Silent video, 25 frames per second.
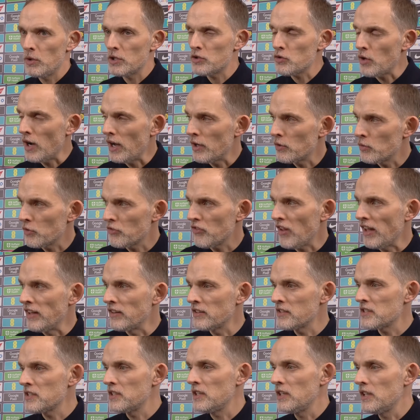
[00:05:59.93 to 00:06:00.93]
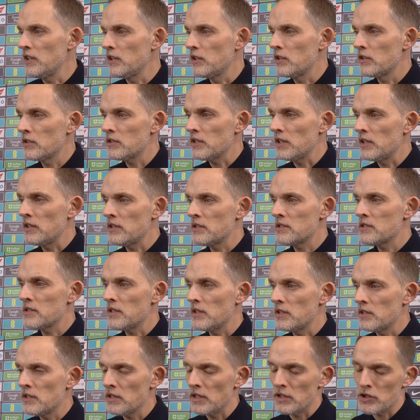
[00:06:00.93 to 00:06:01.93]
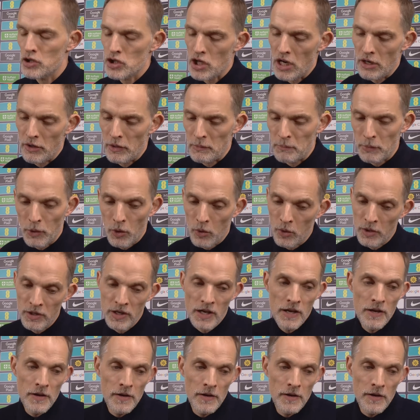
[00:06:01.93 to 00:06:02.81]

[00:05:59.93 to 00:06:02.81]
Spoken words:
tried with Anthony and Jared Bowen.